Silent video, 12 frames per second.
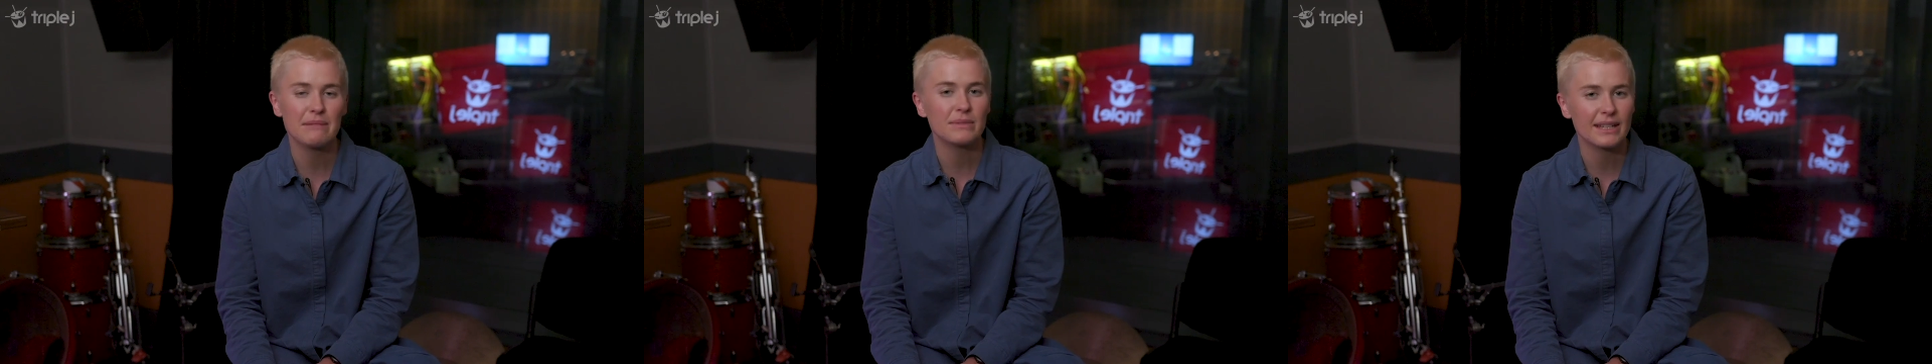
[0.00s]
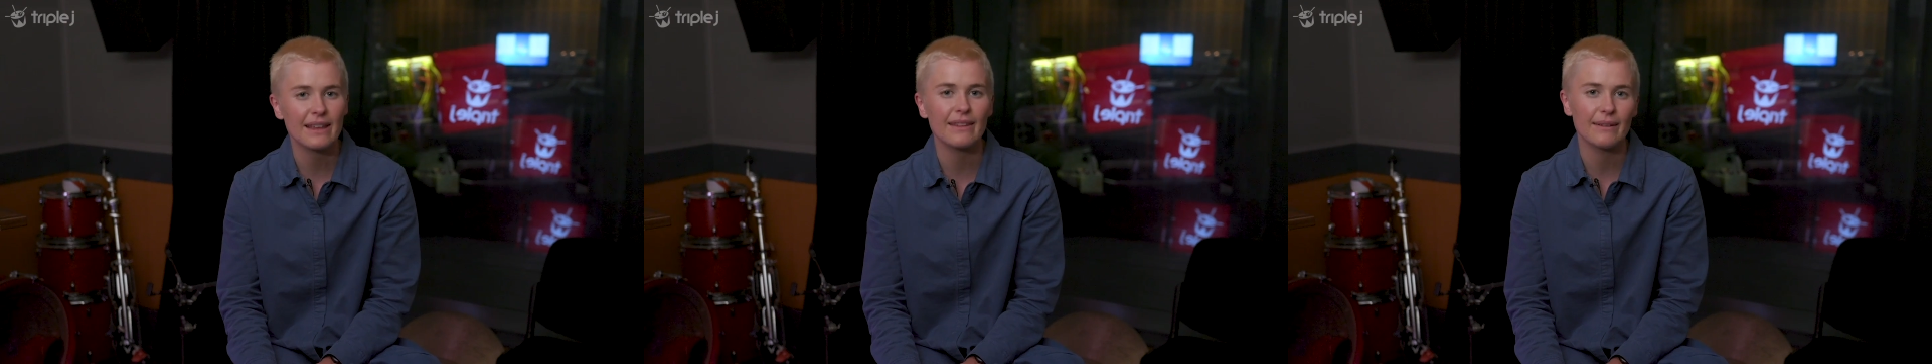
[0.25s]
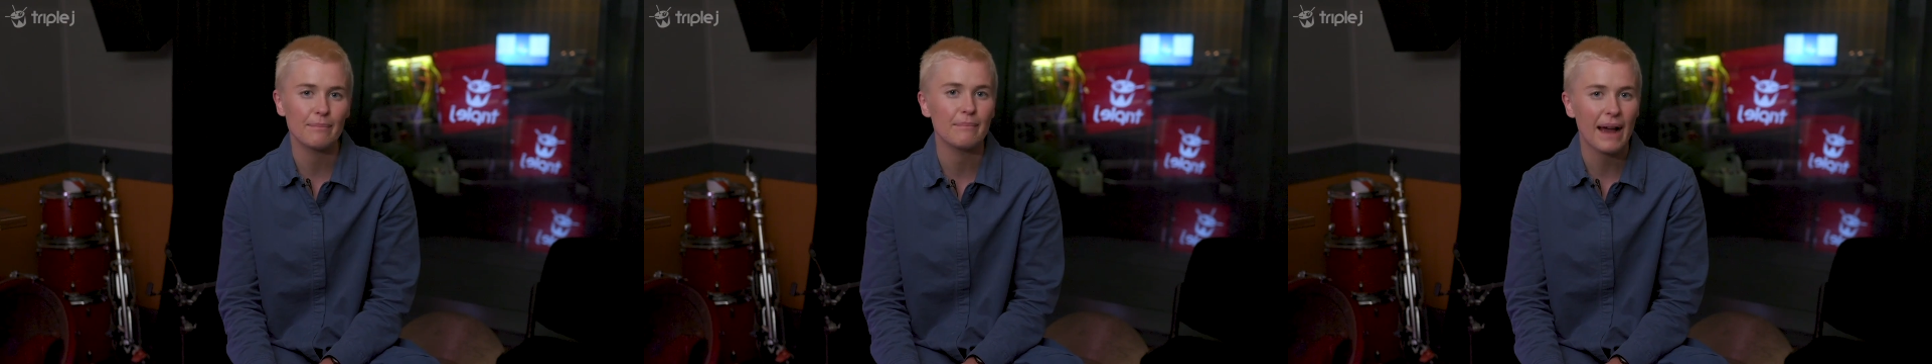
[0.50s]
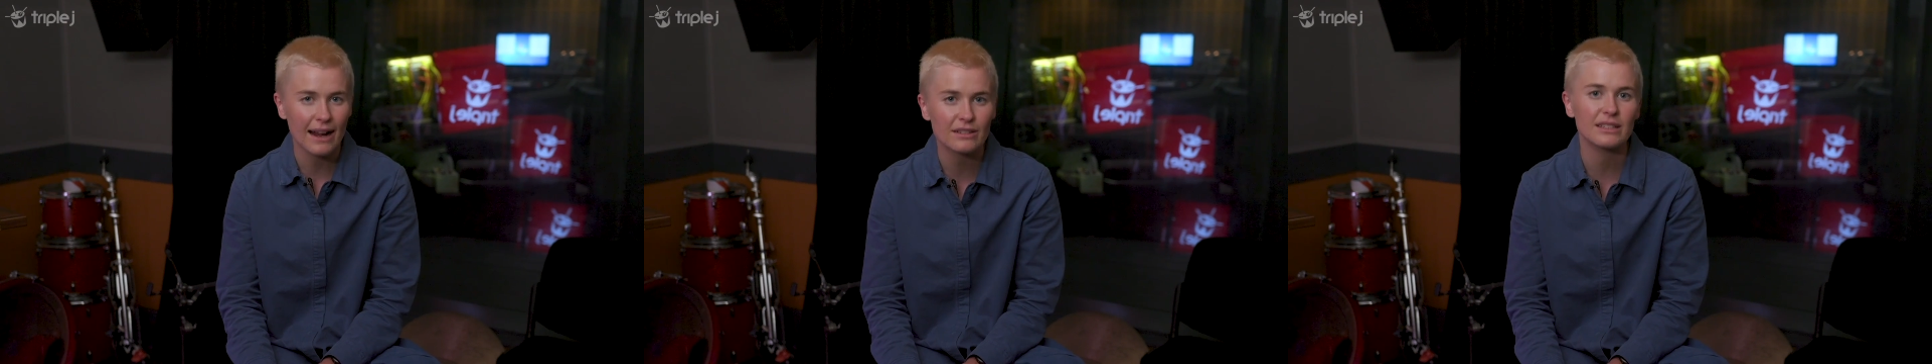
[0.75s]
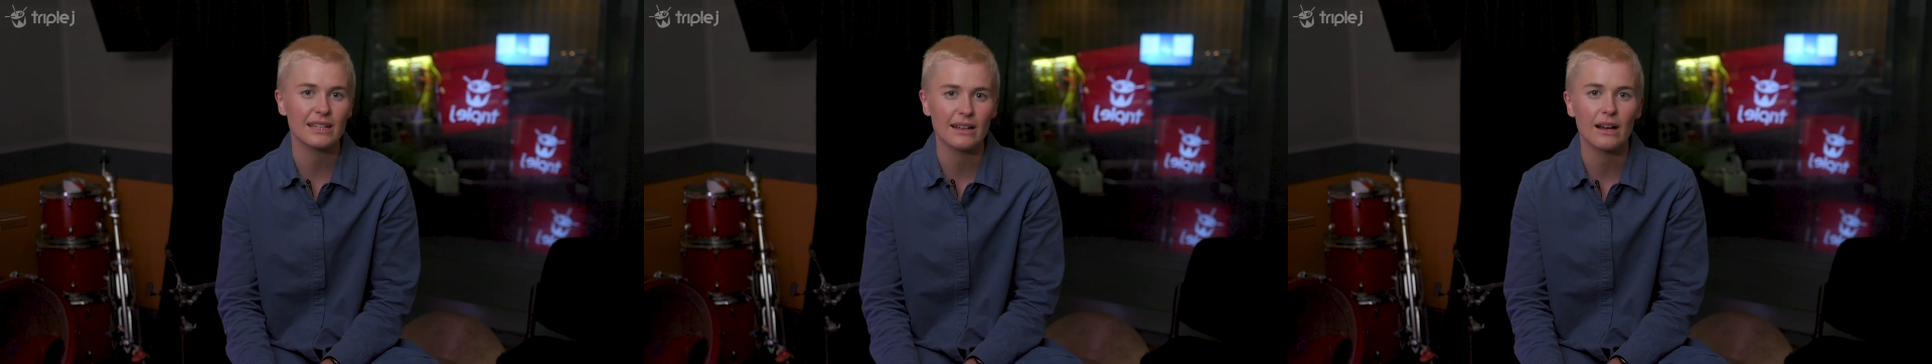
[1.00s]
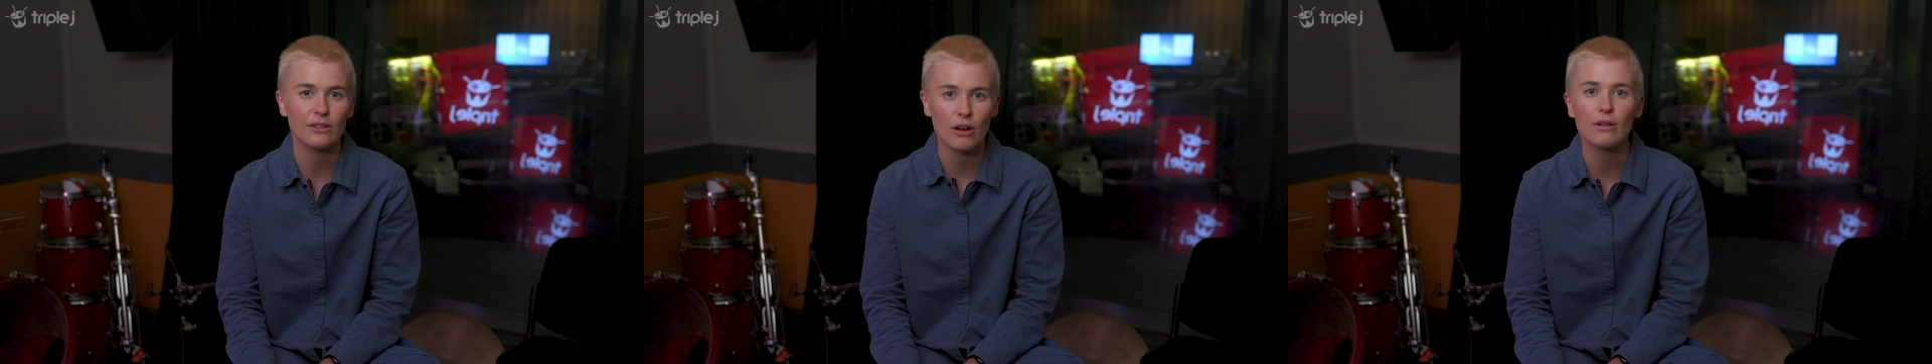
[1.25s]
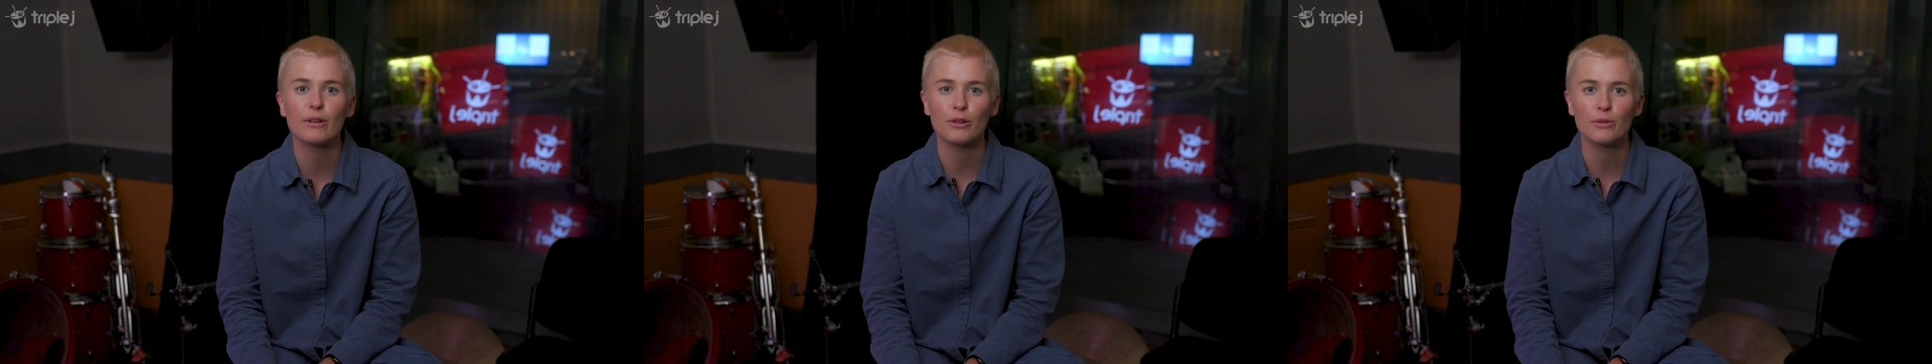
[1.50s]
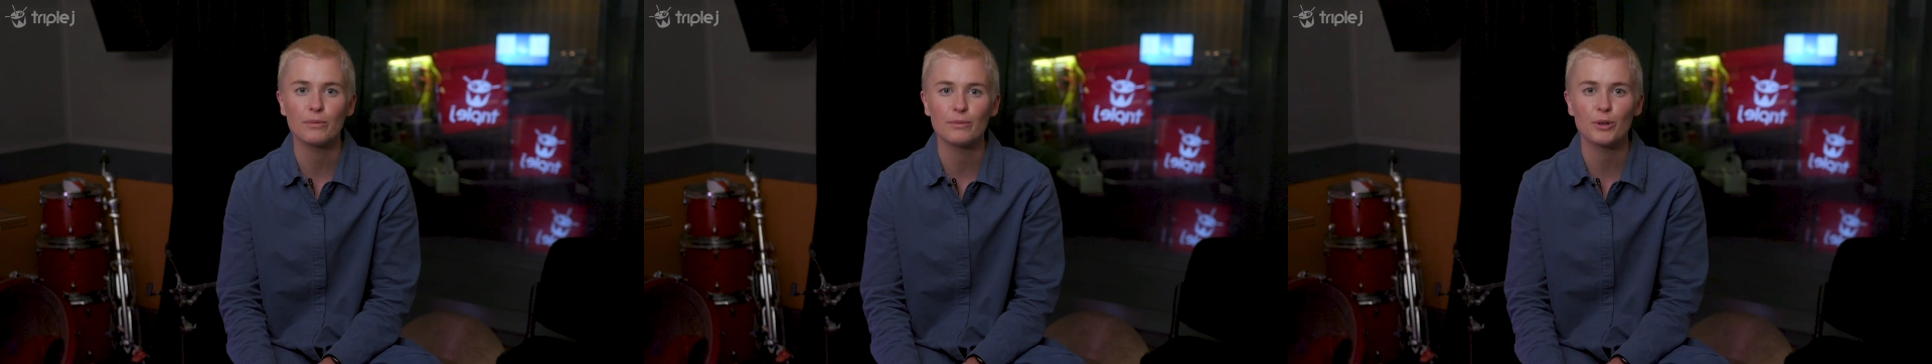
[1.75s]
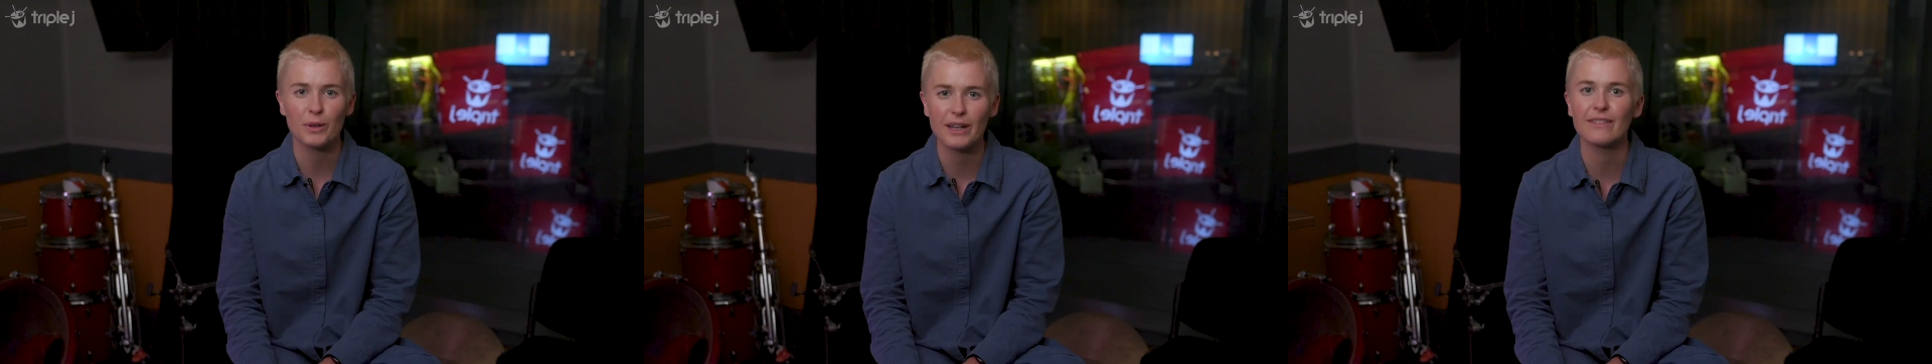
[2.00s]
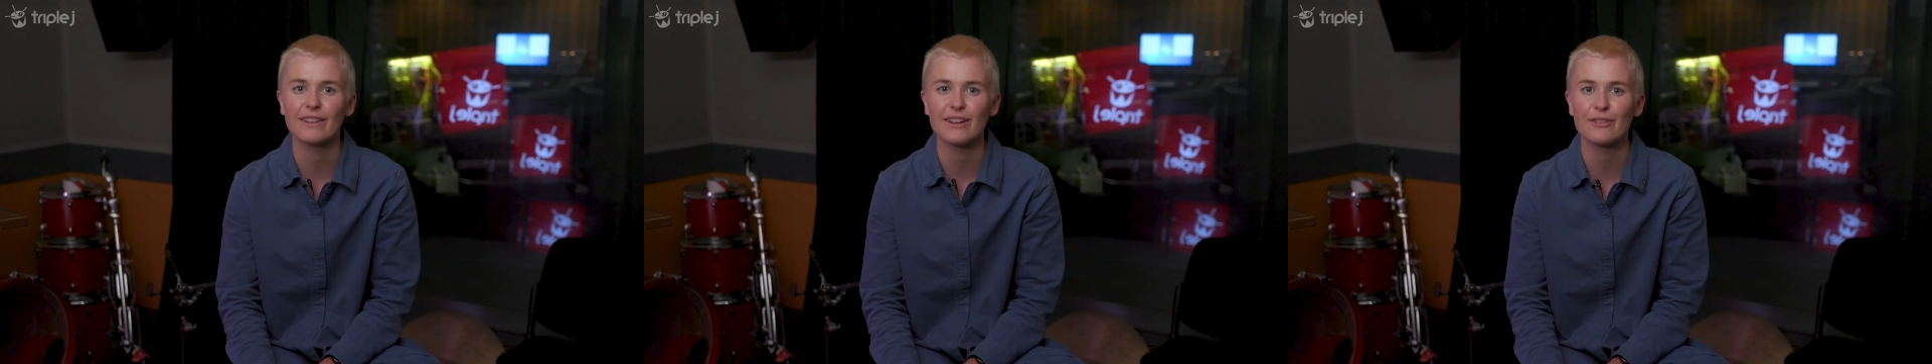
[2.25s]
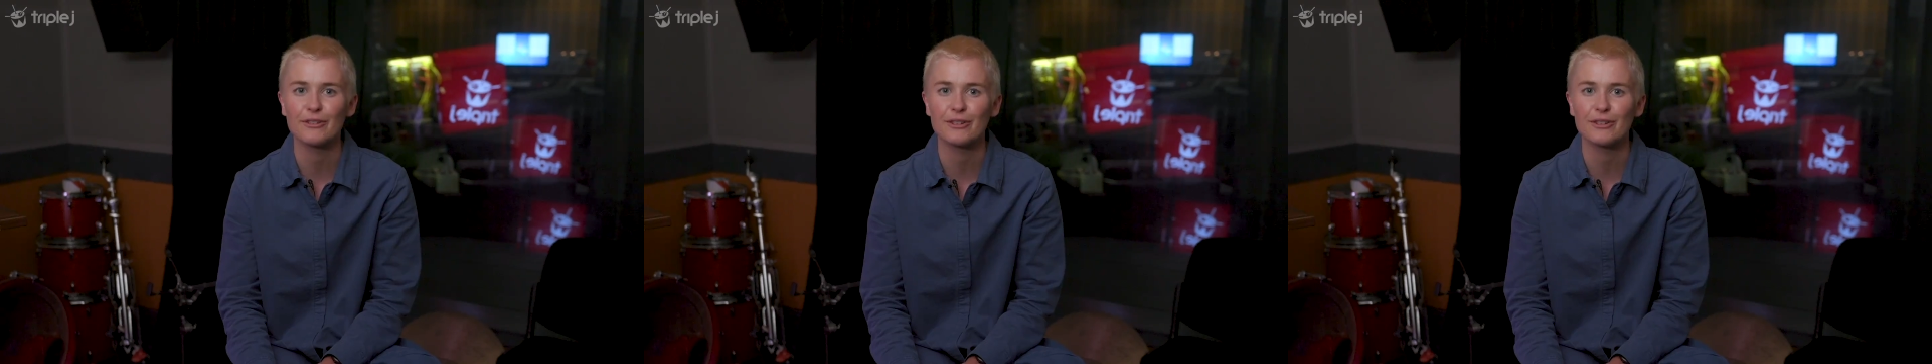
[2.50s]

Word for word: came together actually a lot qu quicker than I